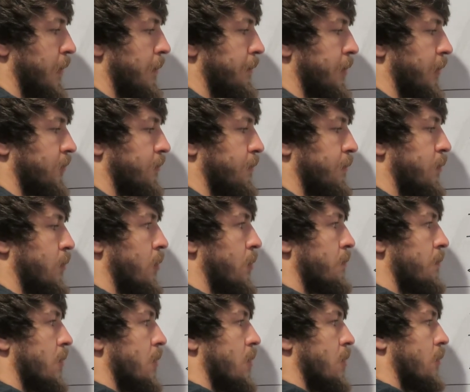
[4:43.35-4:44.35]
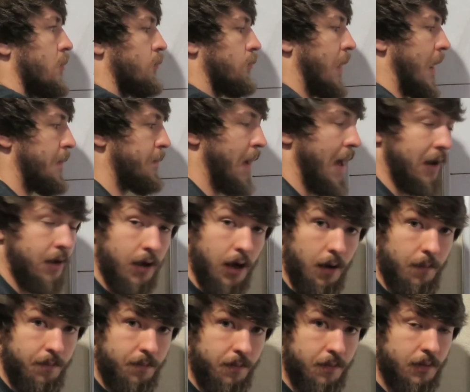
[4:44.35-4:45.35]
bump us boop, right back
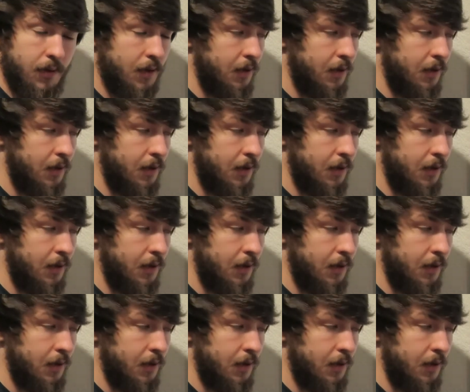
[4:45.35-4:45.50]
up.